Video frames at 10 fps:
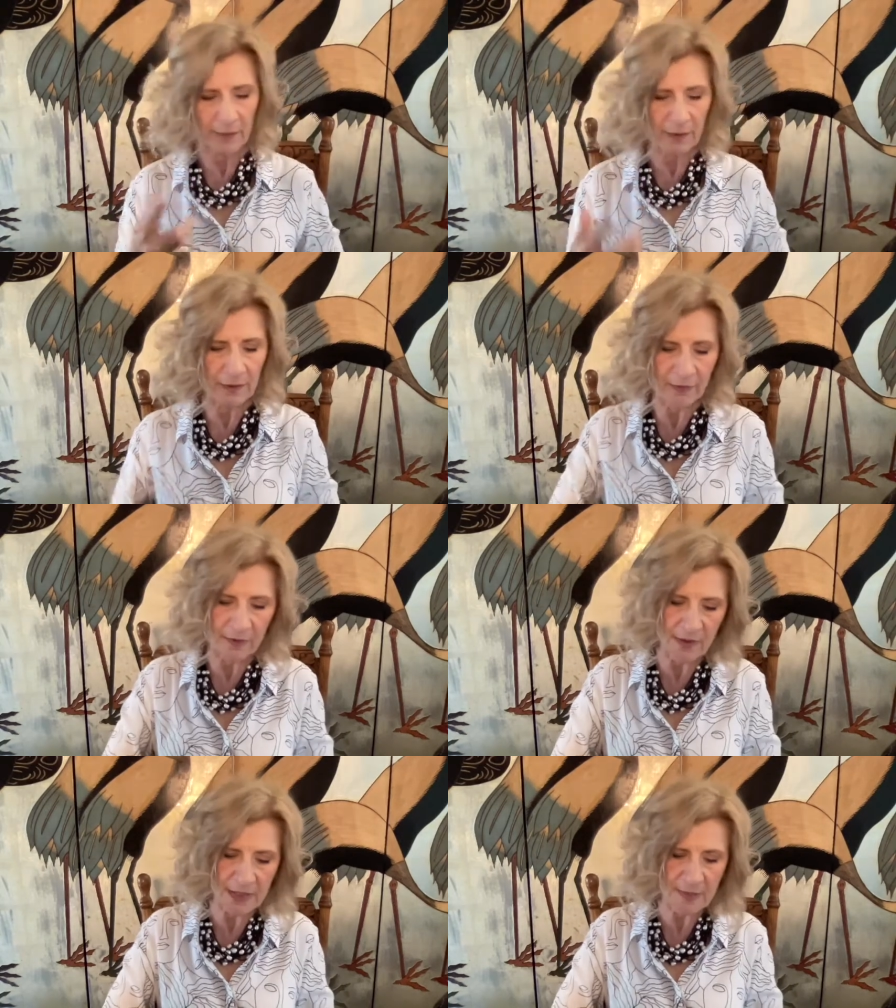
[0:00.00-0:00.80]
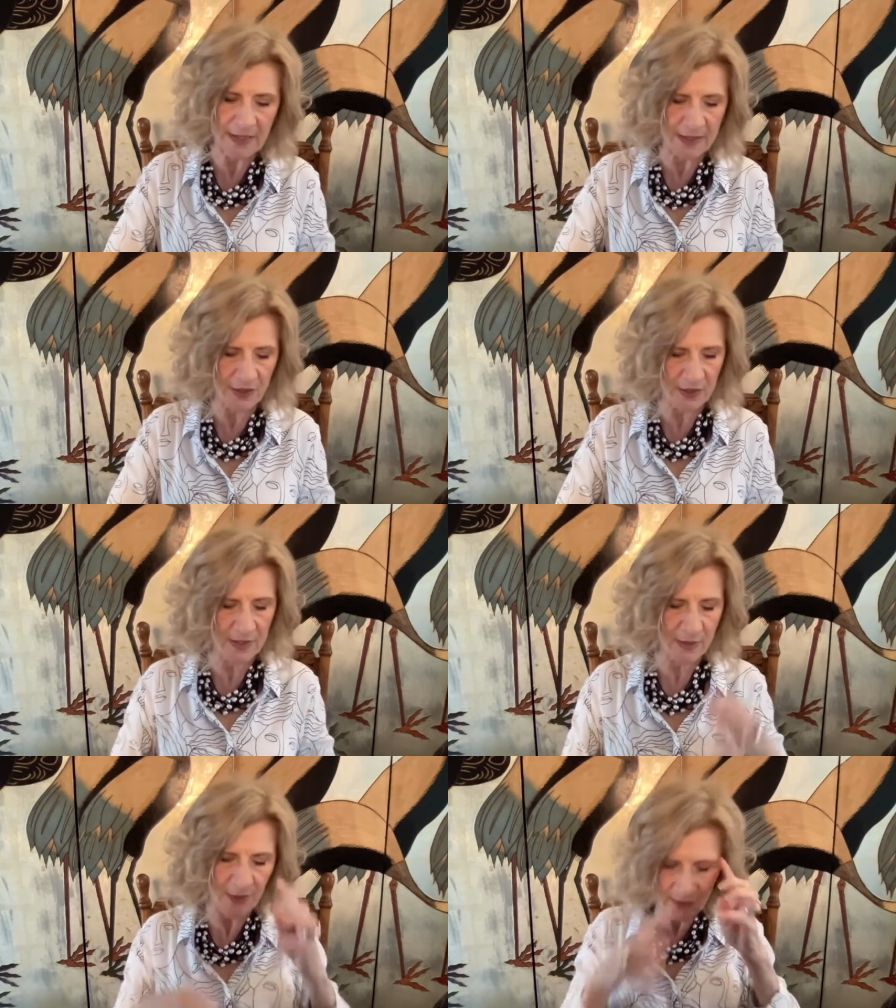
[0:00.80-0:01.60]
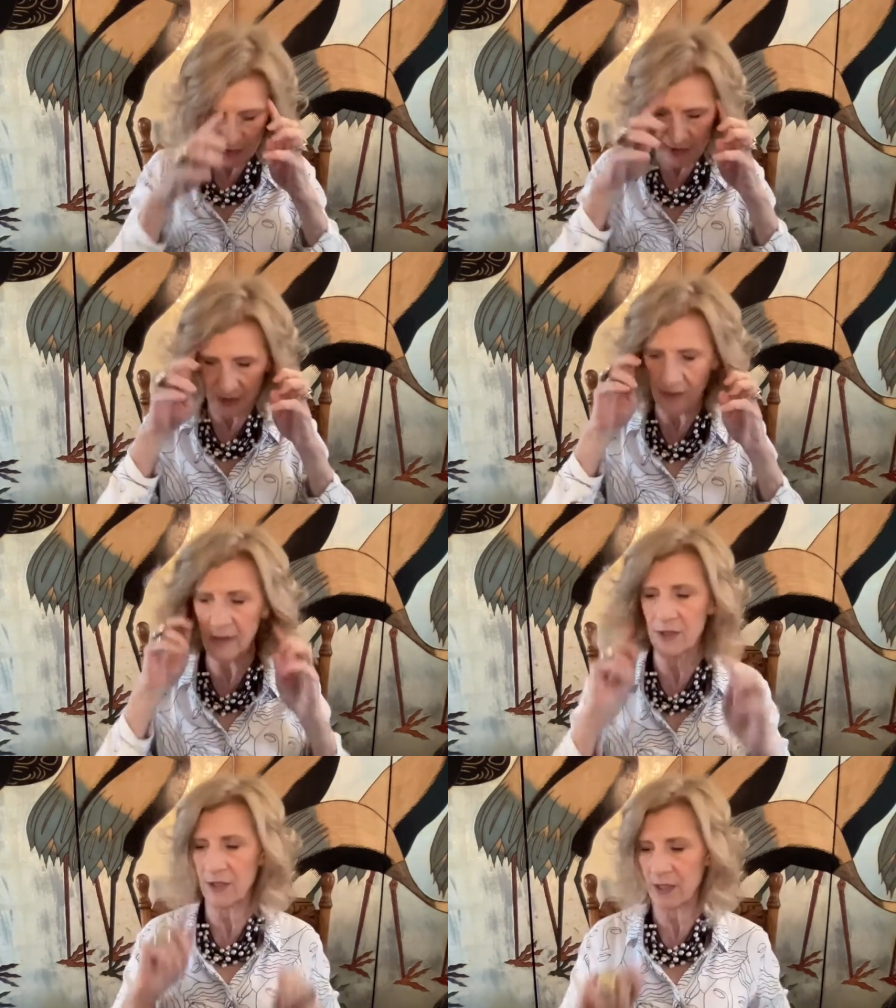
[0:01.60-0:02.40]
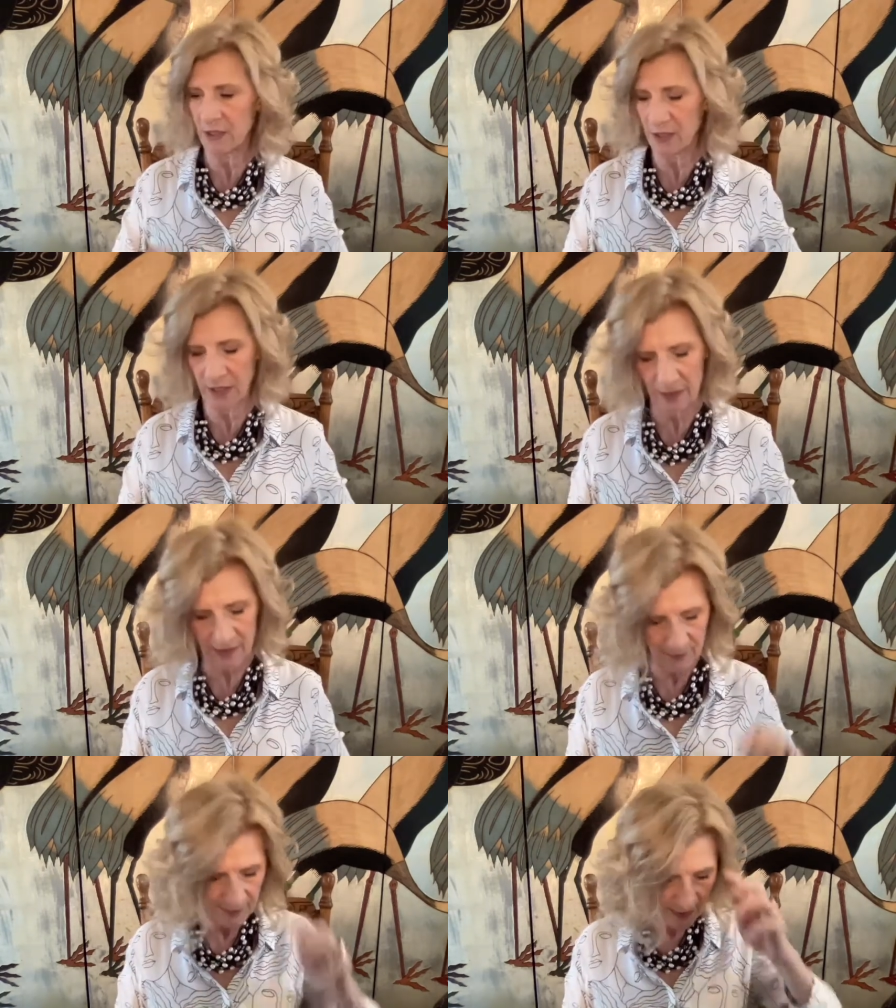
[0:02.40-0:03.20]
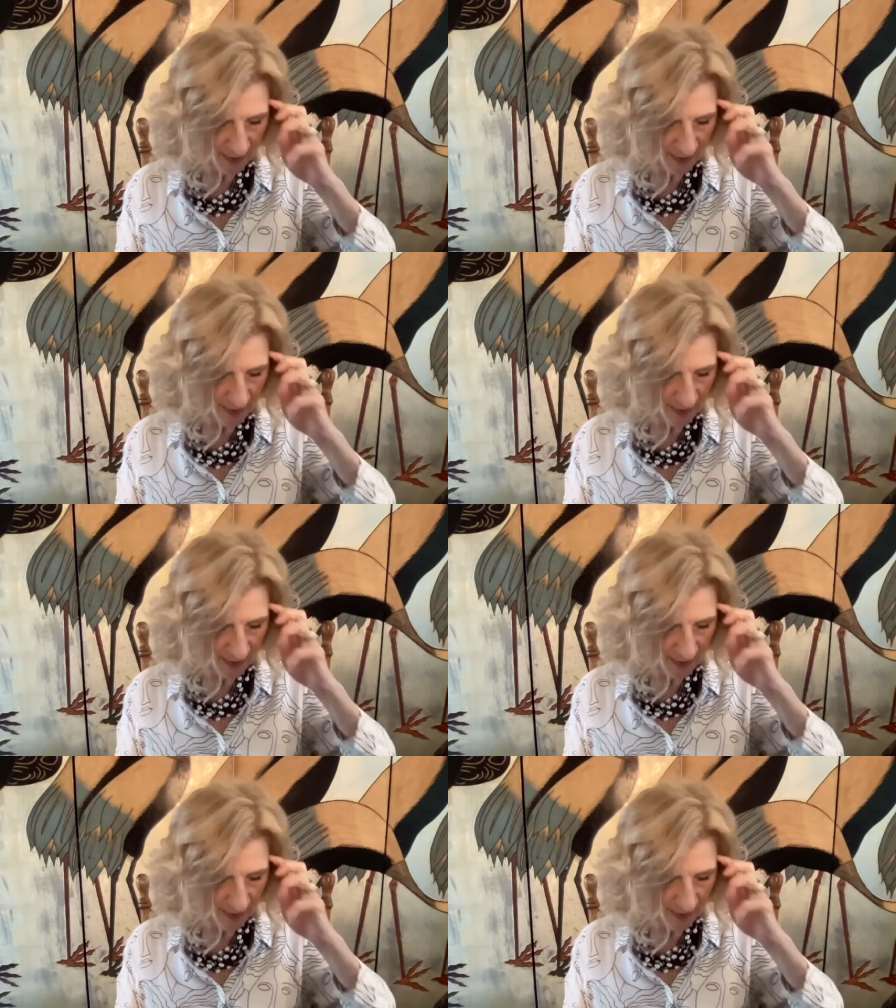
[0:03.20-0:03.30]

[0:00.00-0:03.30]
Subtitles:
I'll give you those messages as well, because clearly you're needing to hear them.